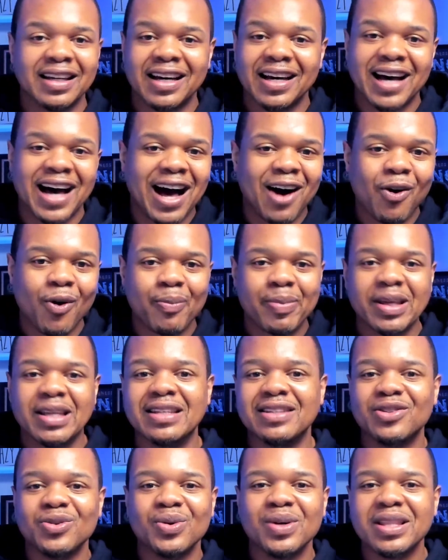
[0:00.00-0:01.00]
will be
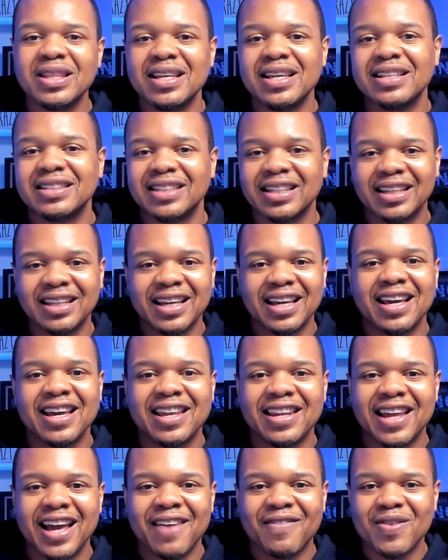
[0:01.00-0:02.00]
doing these again
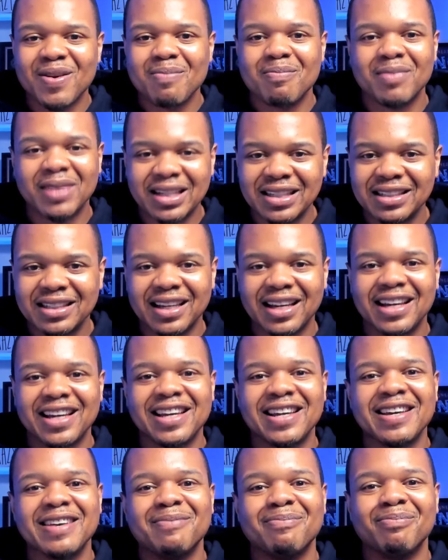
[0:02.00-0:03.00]
every
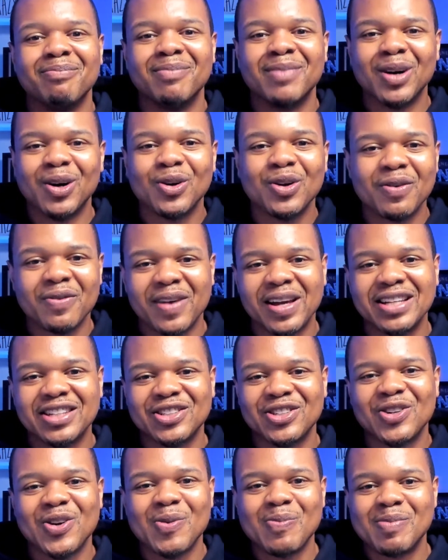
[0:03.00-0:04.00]
Monday.
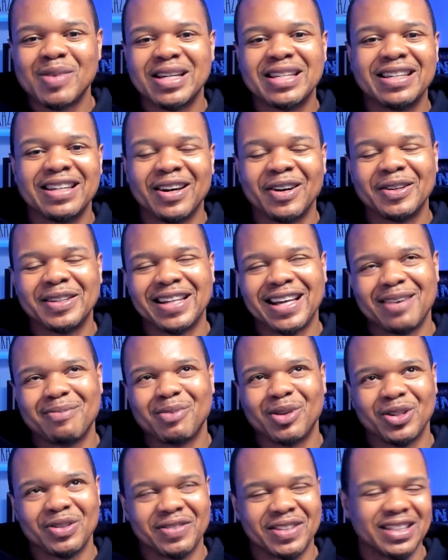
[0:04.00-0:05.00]
Motivational Monday. Oh, not
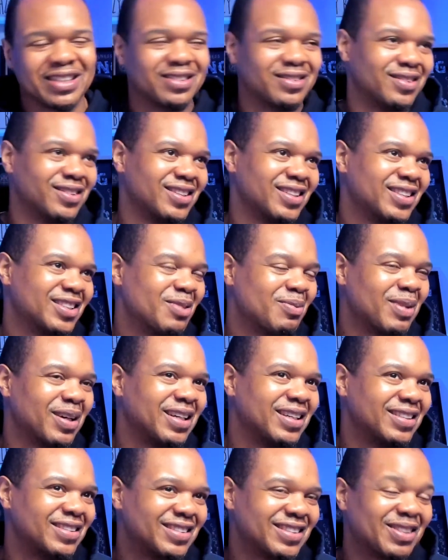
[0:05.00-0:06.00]
motivational.
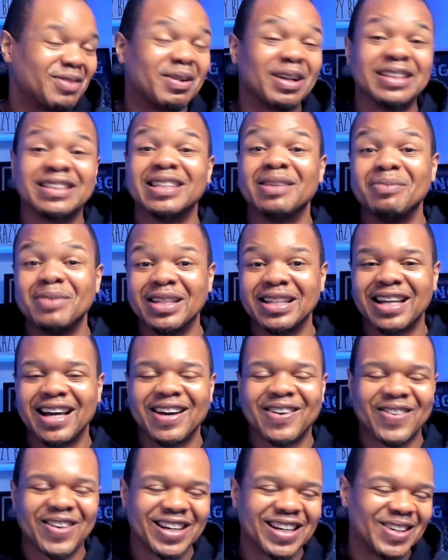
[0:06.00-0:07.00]
Somebody send me that,
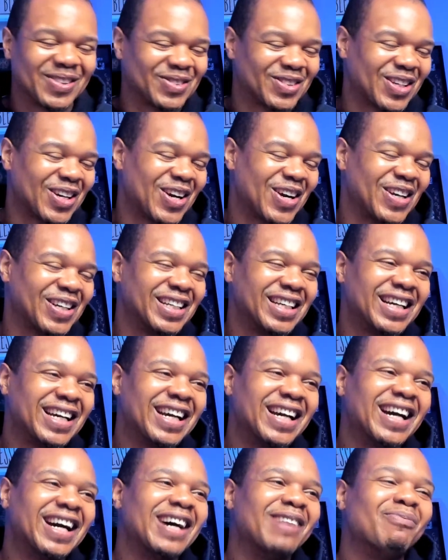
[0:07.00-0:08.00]
right? I'm sorry.
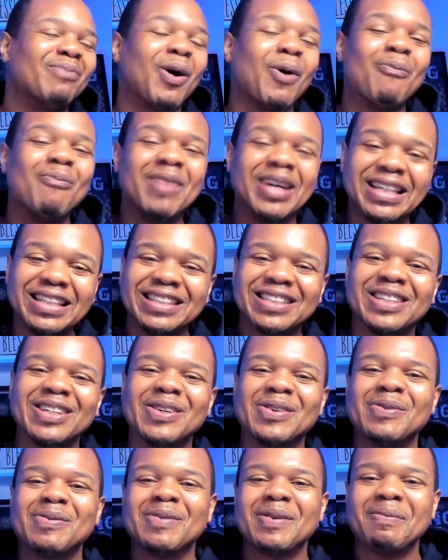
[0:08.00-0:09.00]

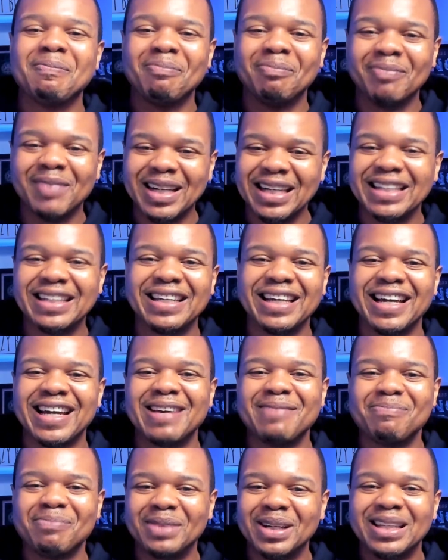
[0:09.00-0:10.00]
Momentum Monday.
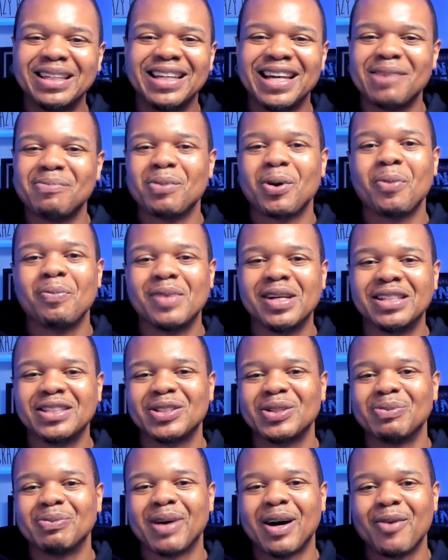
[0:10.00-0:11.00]
Monday
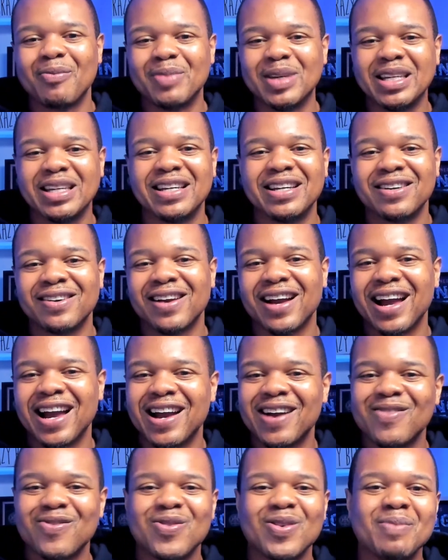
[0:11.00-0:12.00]
Momentum. I'll be here
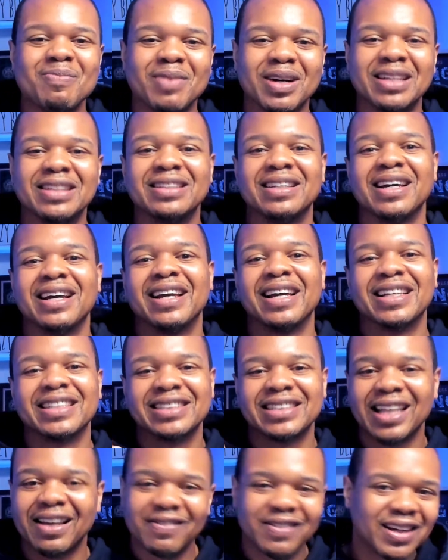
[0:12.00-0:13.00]
every Monday at
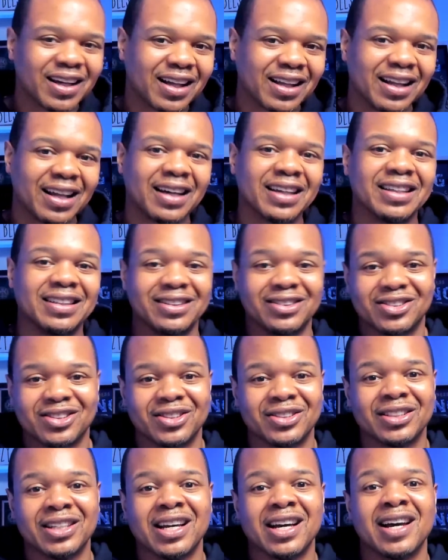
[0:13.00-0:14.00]
7 o'clock Eastern
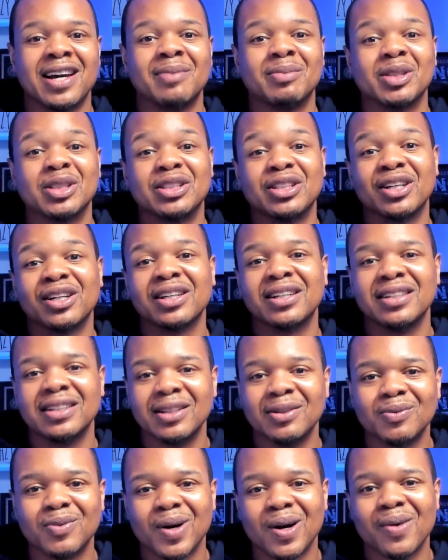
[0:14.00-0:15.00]
time to share a good
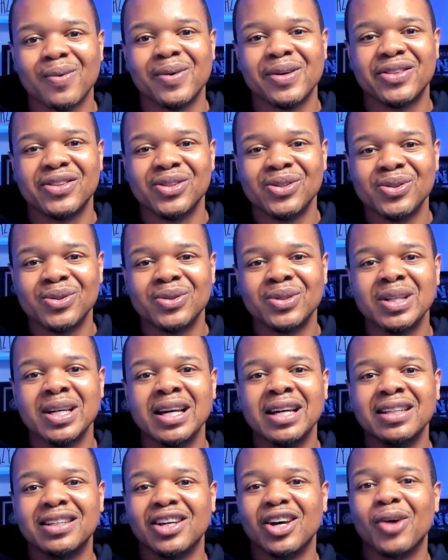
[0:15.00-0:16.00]
word with you
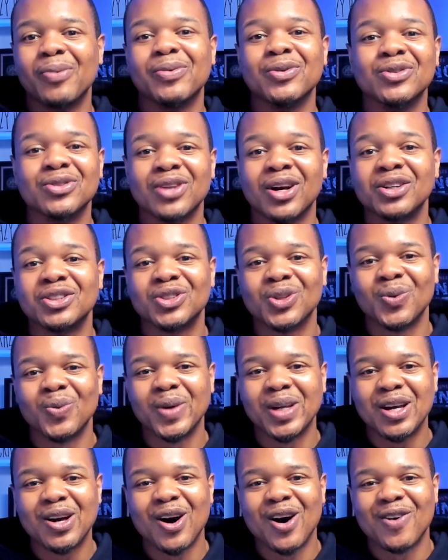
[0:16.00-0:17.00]
to help you start your
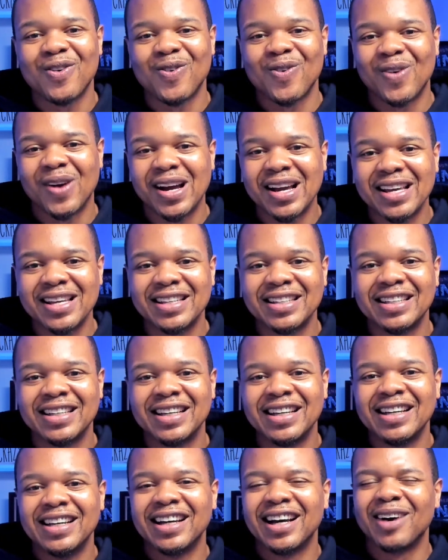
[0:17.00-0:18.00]
week off right.
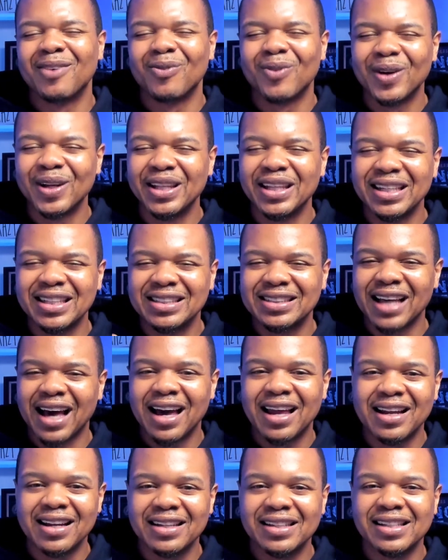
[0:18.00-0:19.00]
I'm really
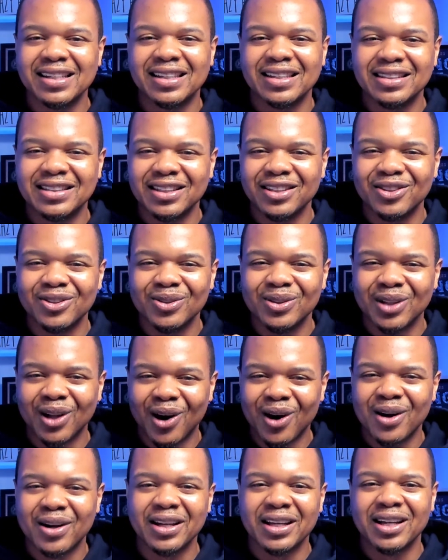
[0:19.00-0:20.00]
excited to continue
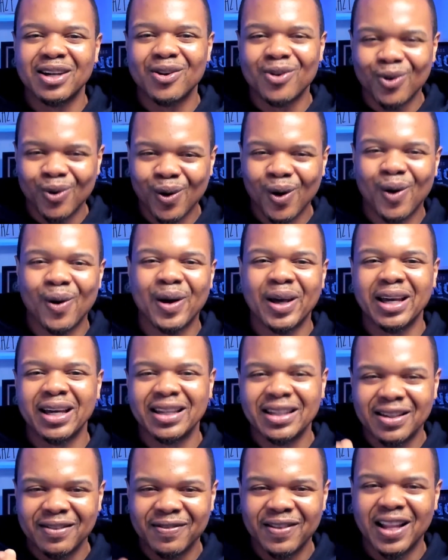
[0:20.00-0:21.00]
learning, growing, and
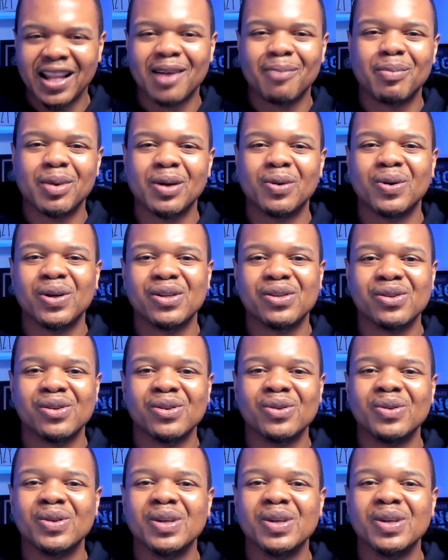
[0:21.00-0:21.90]
developing with you.